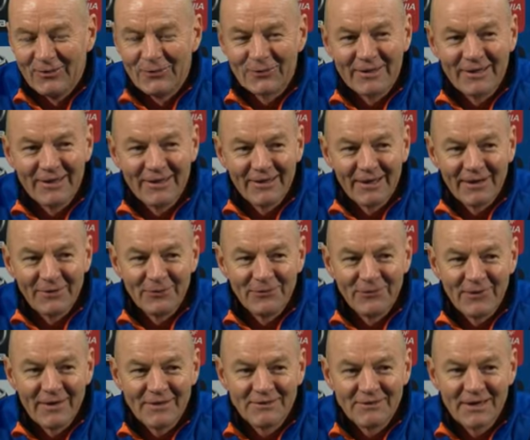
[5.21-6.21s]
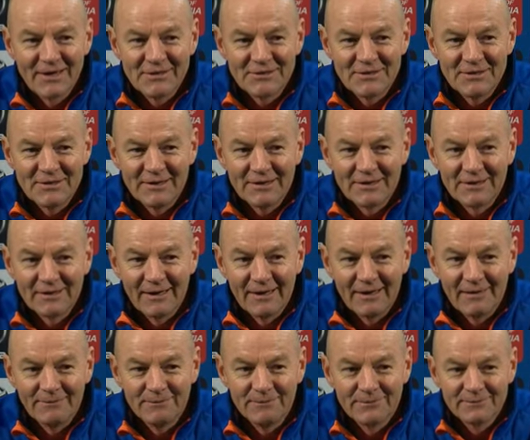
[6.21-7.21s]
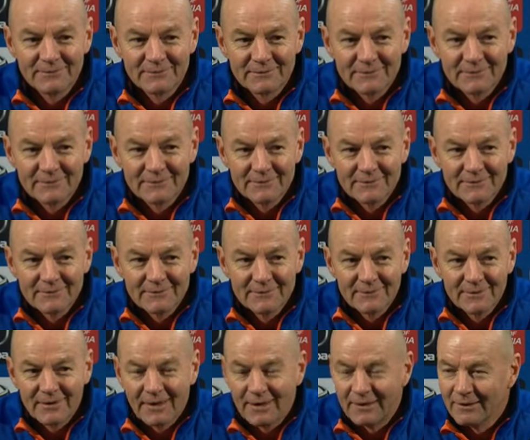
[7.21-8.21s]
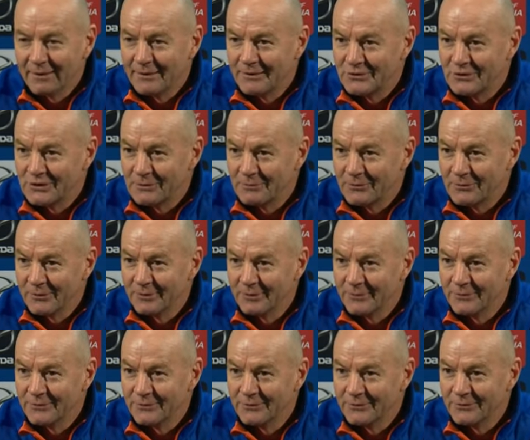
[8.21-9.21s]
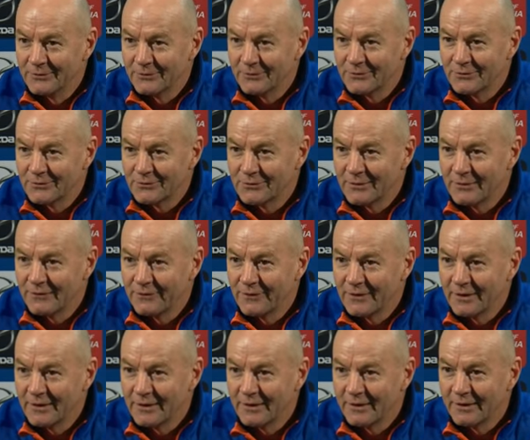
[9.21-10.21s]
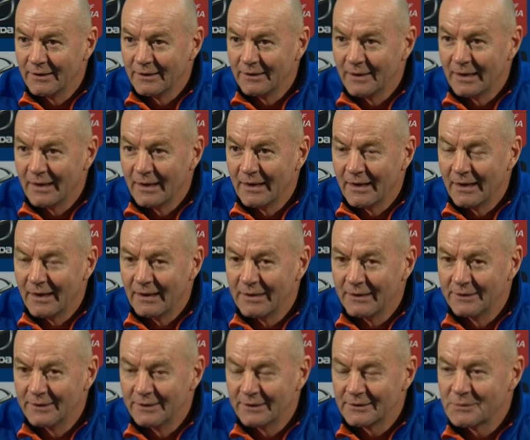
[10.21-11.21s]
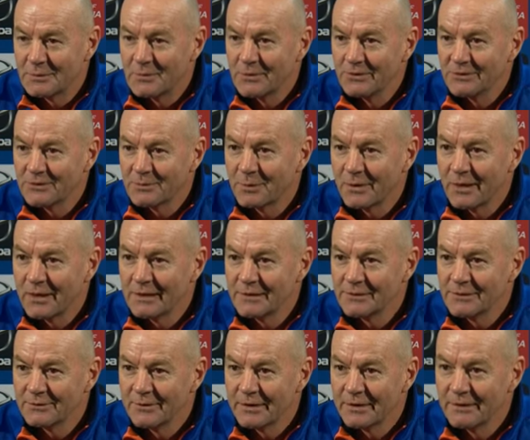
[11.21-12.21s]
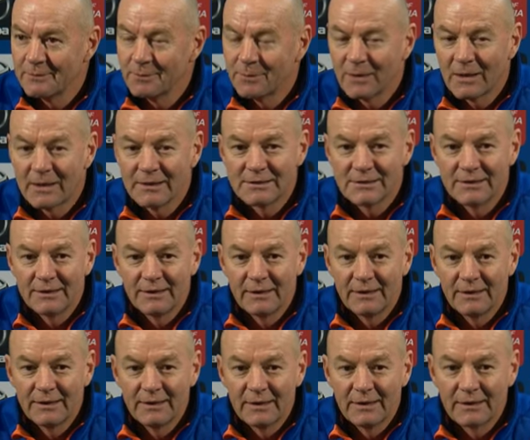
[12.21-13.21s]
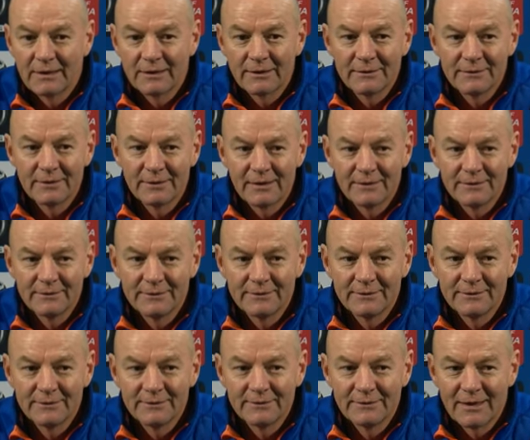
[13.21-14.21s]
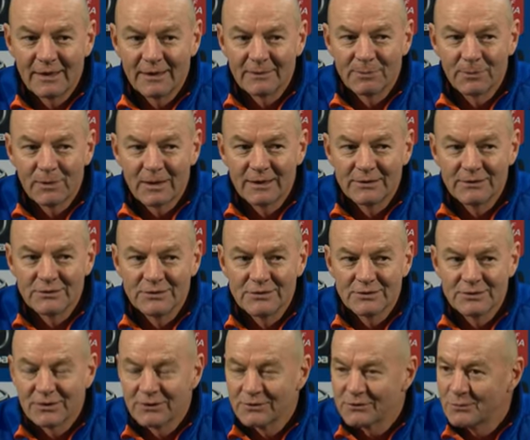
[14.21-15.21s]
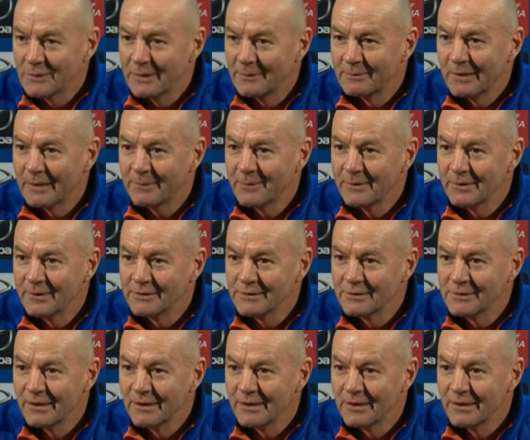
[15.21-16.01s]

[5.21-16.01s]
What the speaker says: Look, yeah, they were fantastic. The leadership group was terrific, and the experienced players around the place, and then the young players just got swept up in it.